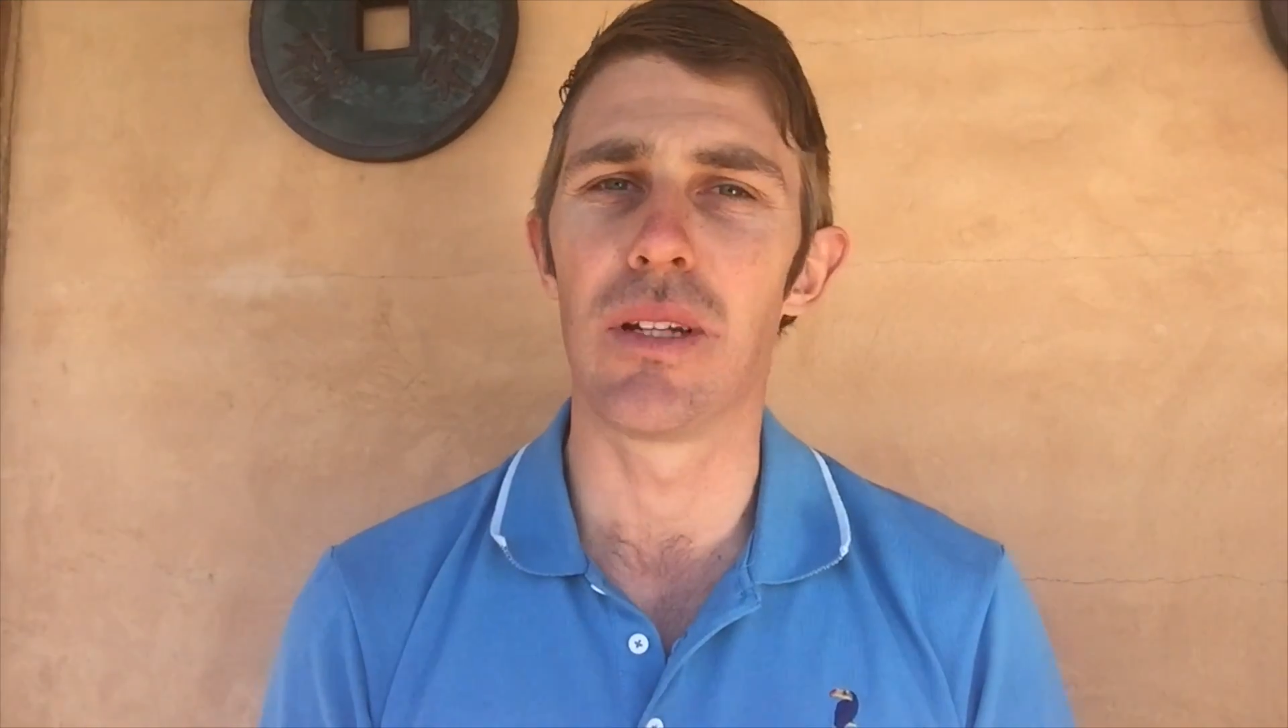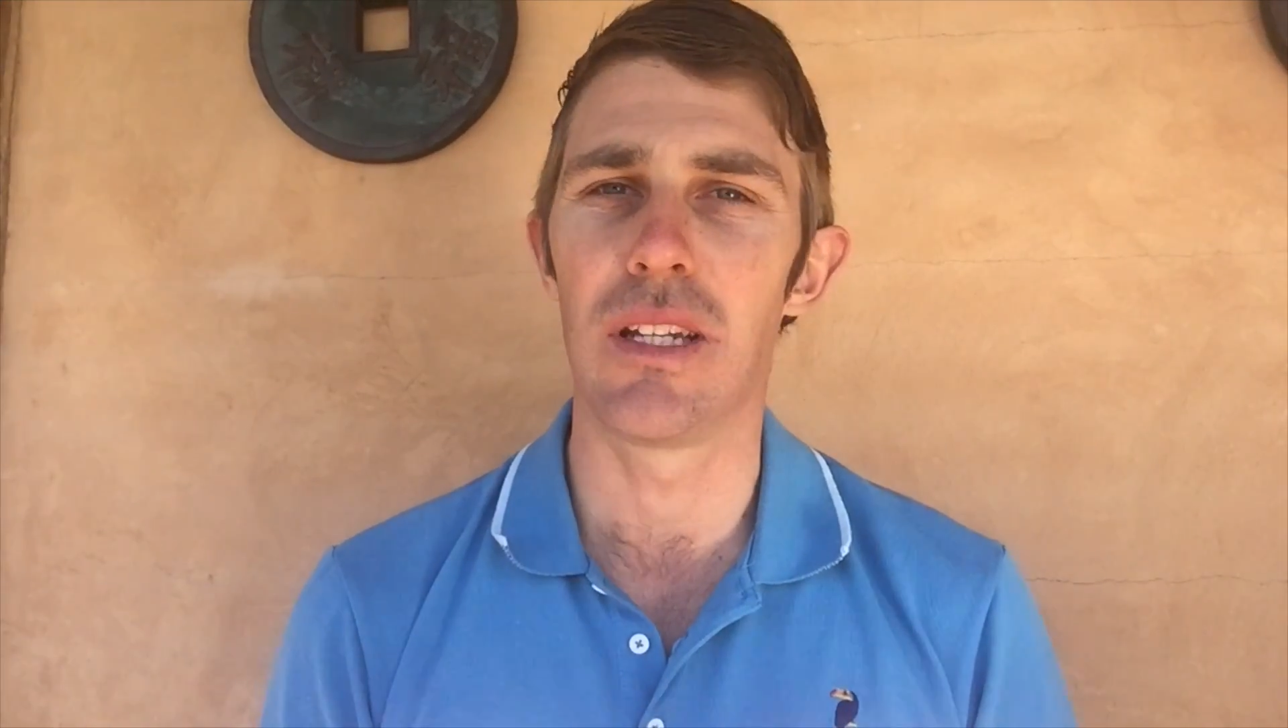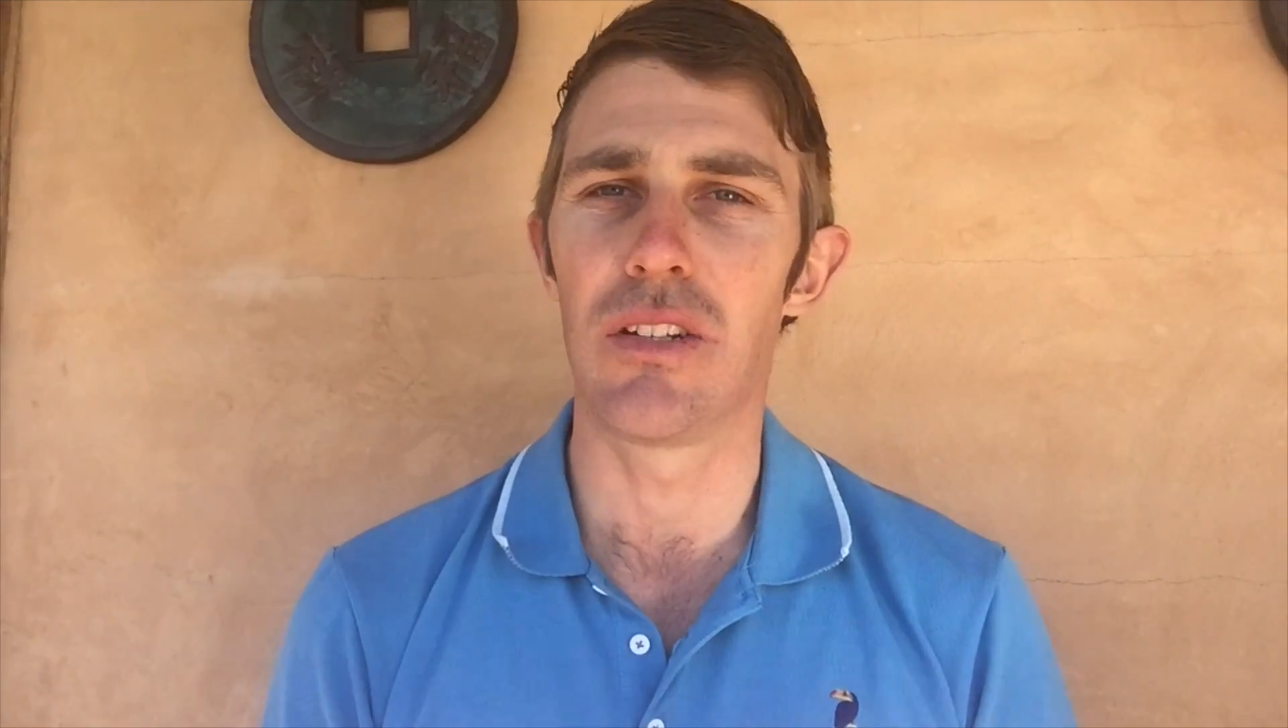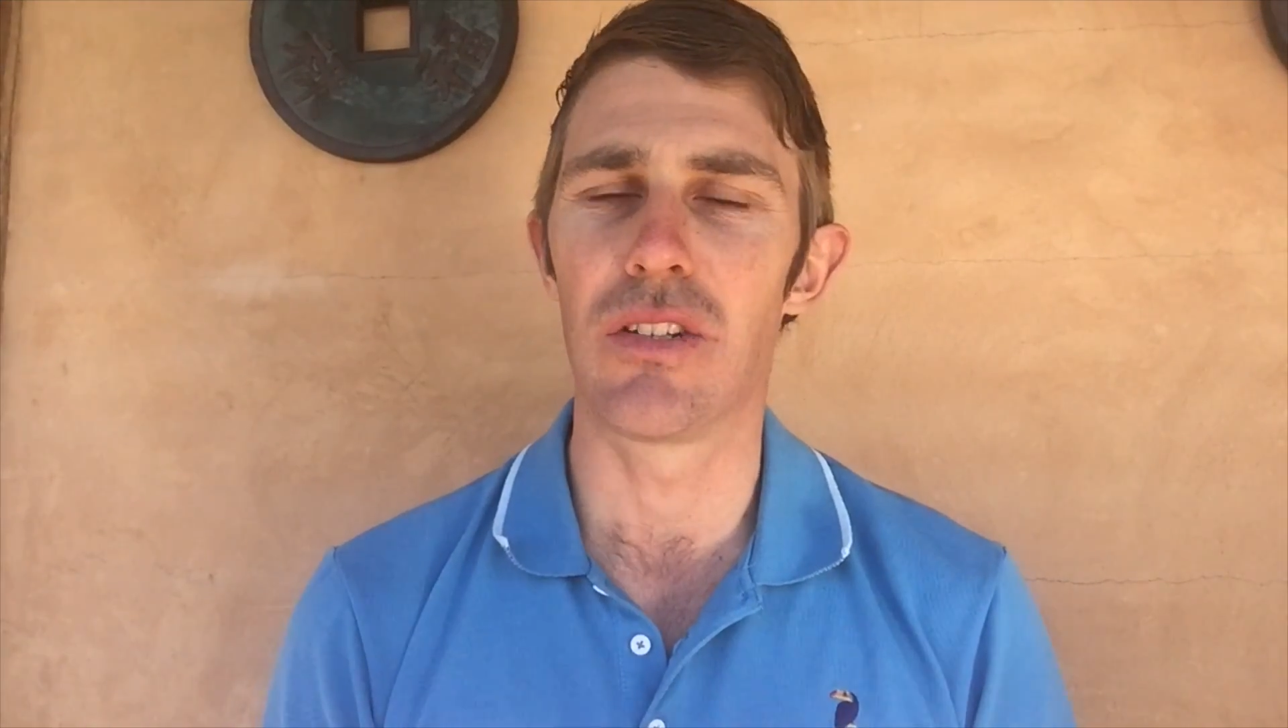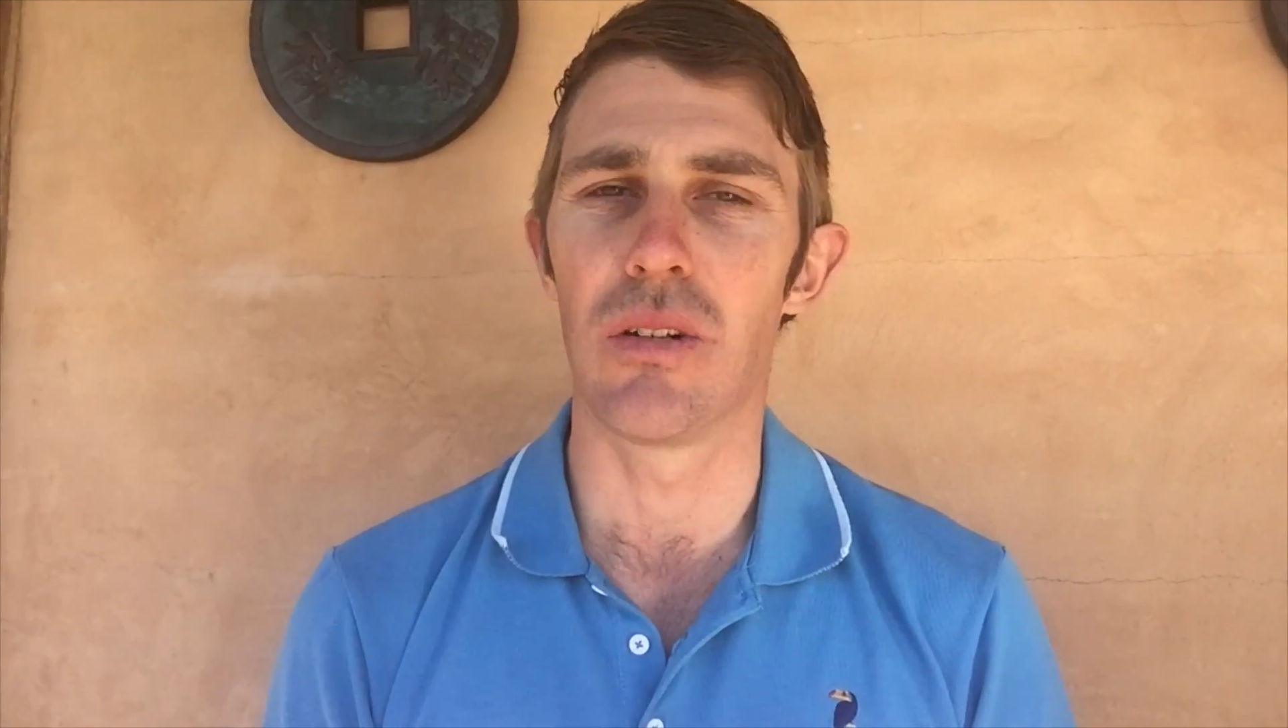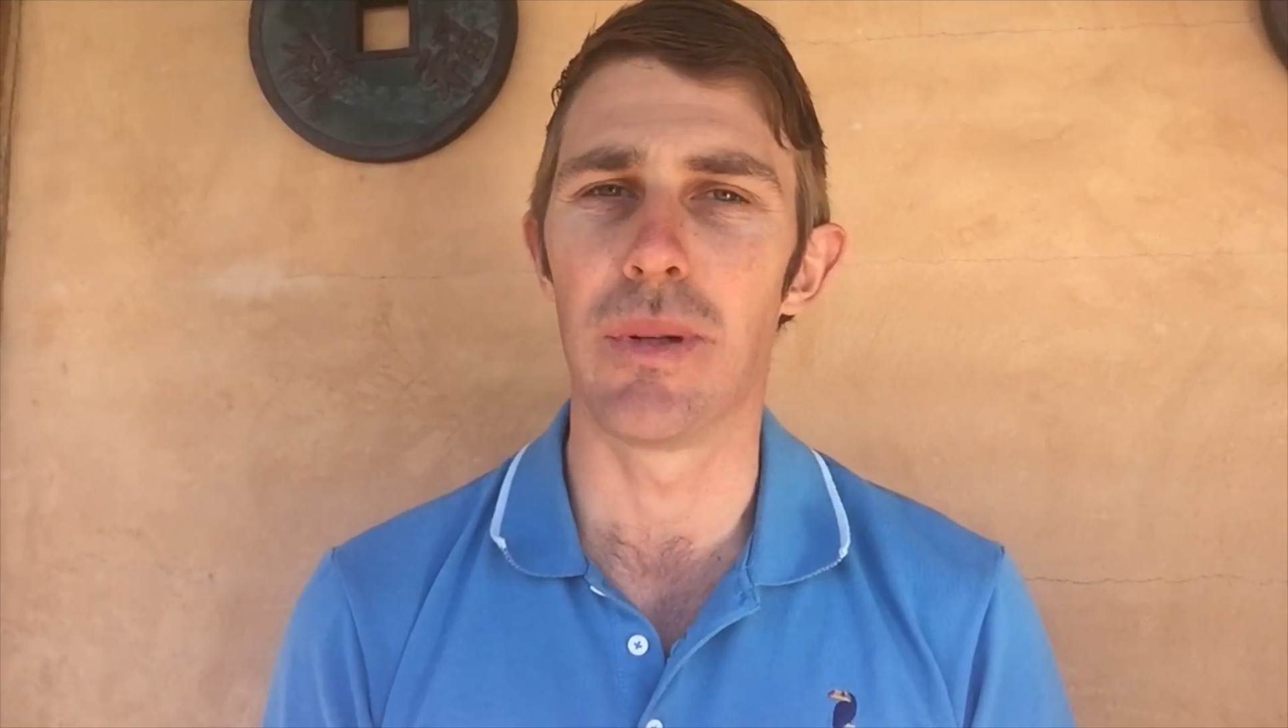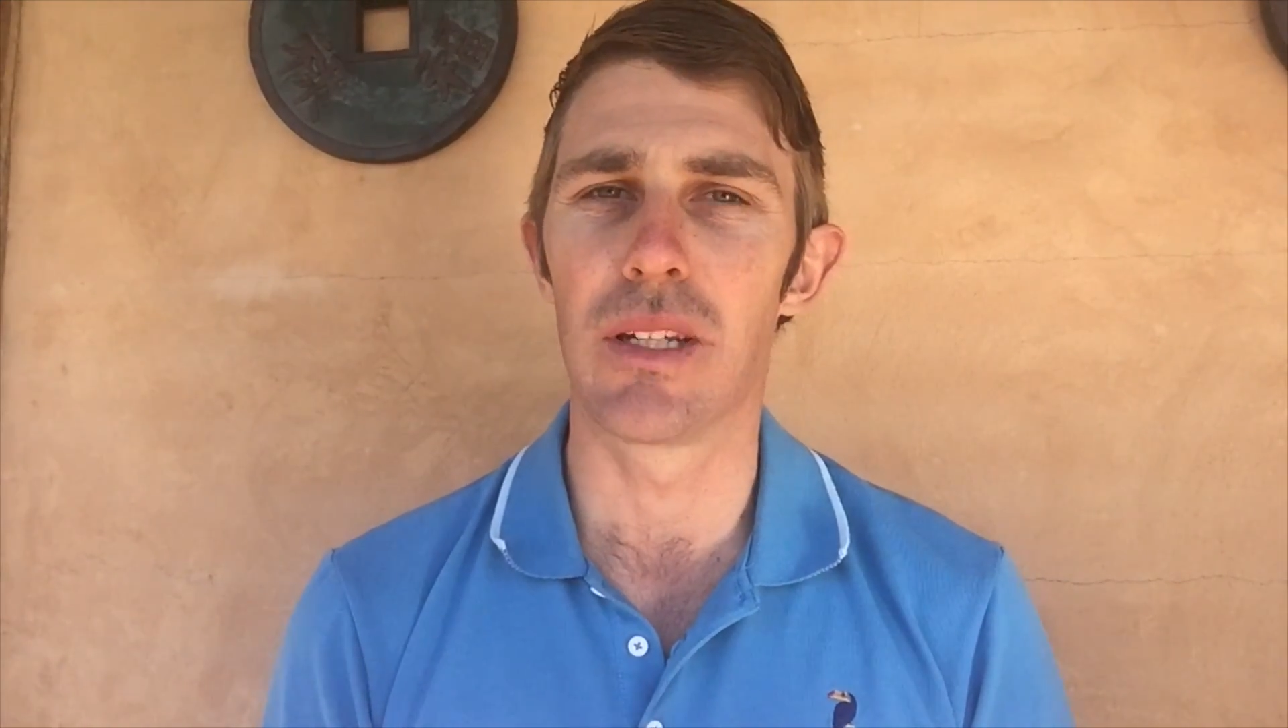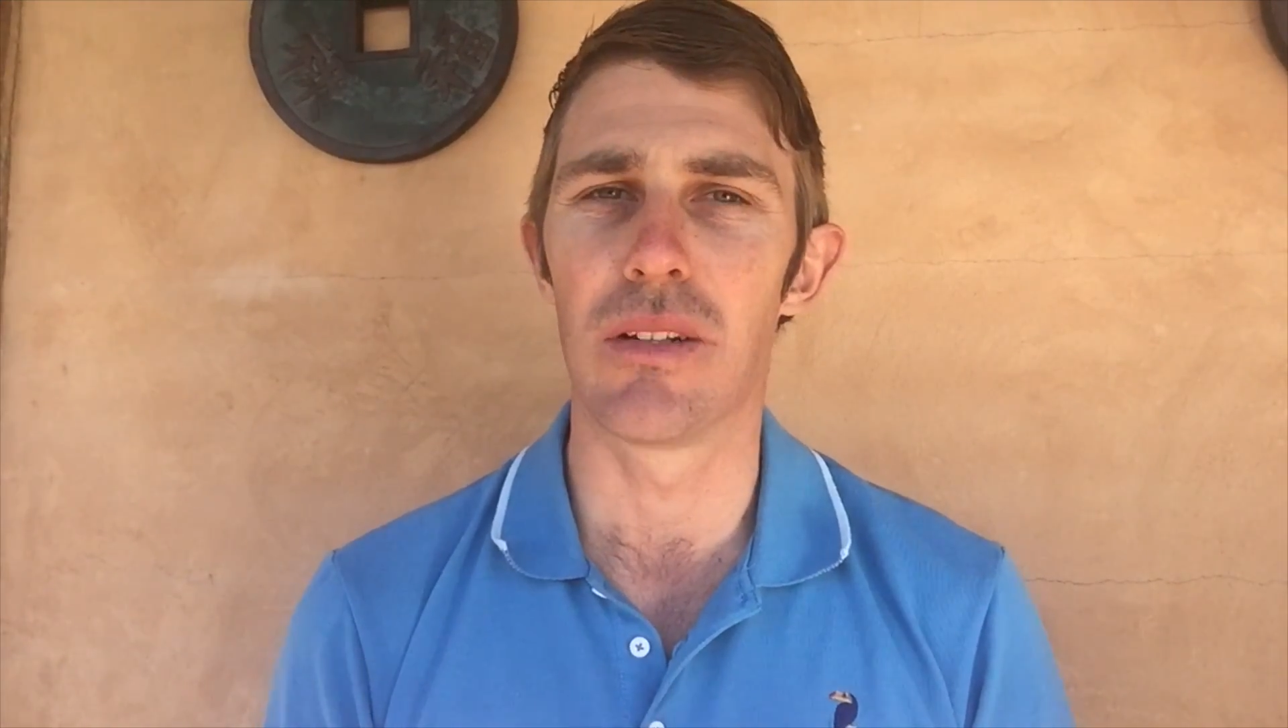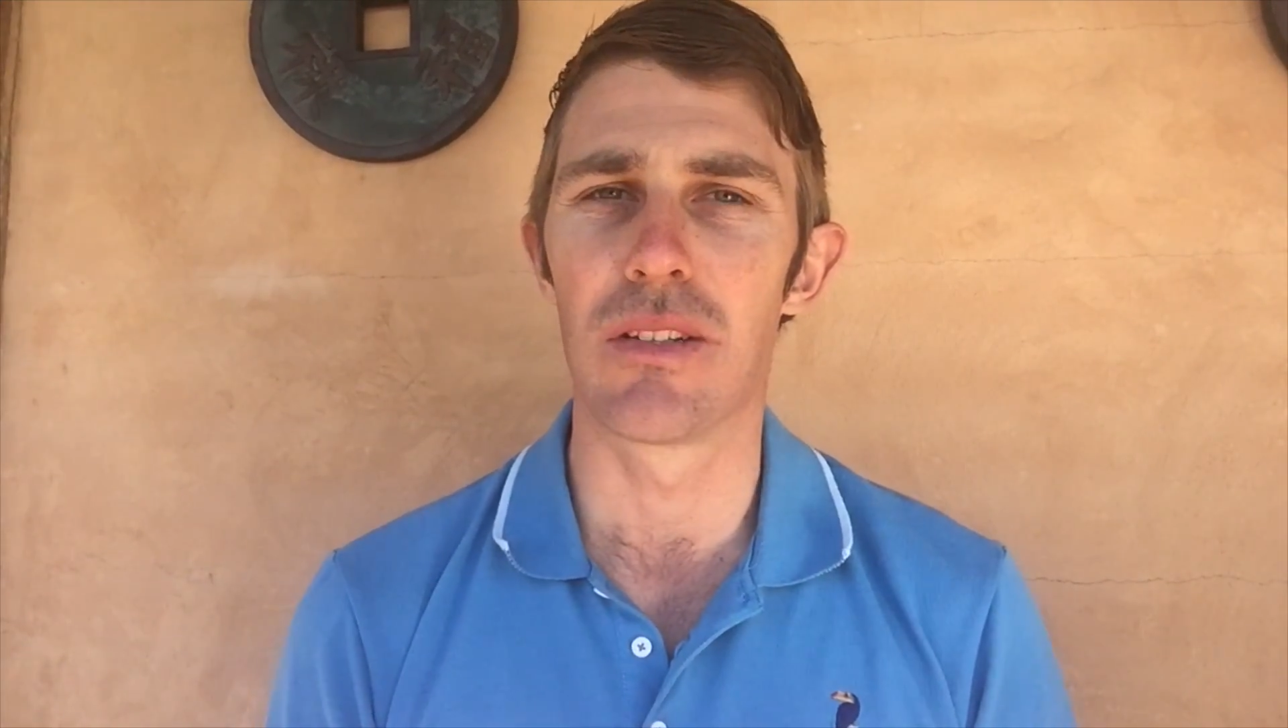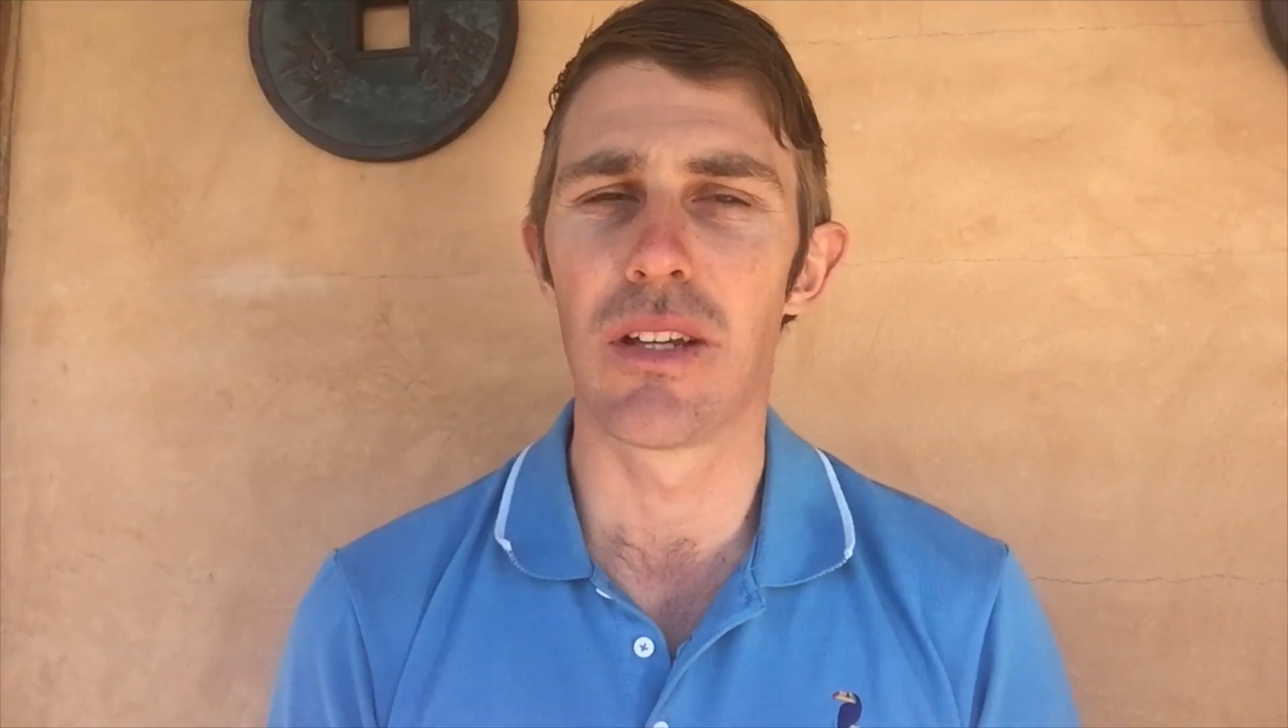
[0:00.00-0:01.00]
issue,
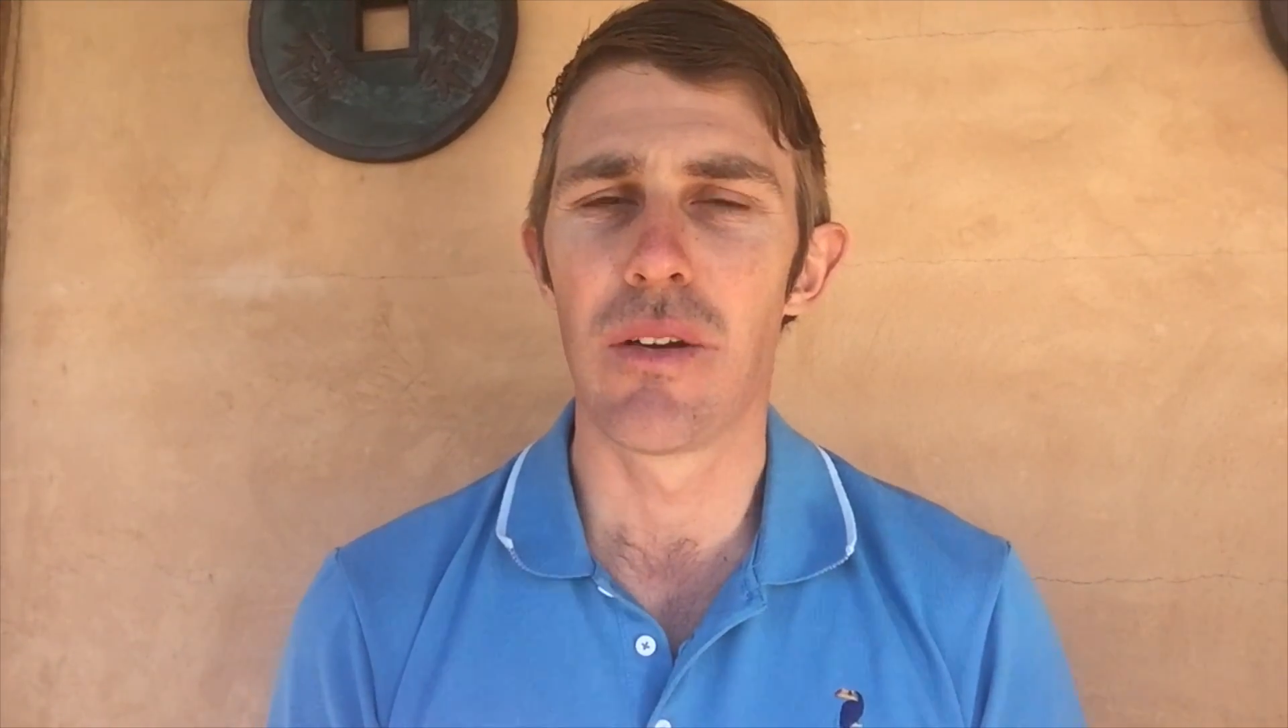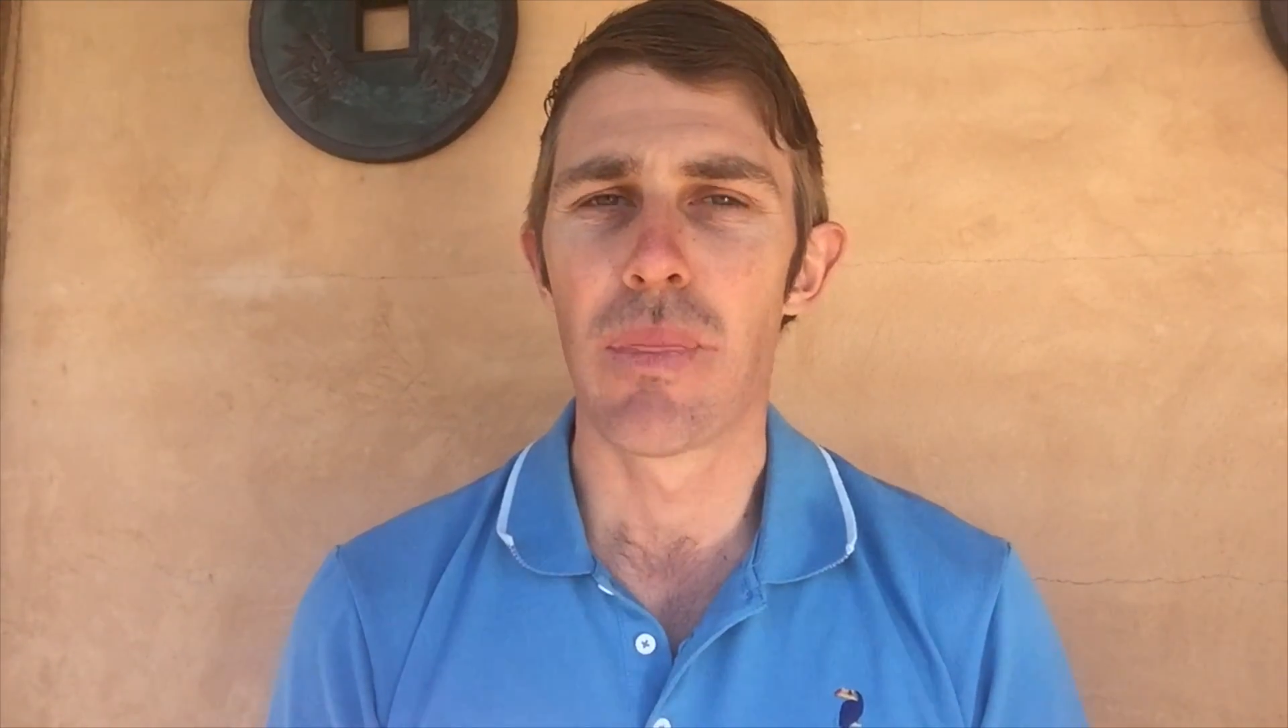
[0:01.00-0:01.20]
because